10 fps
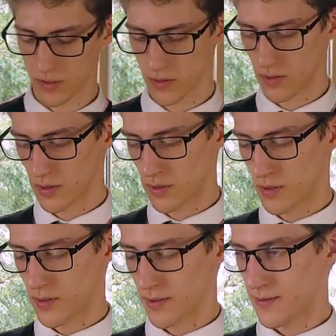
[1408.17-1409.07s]

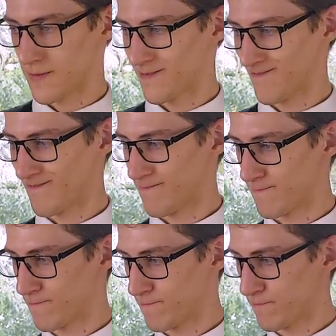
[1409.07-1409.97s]

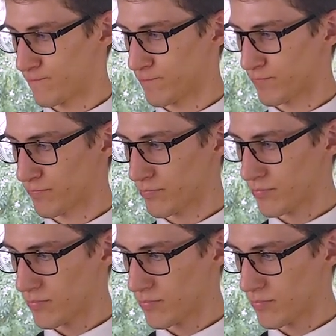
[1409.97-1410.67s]
No one is speaking in this clip.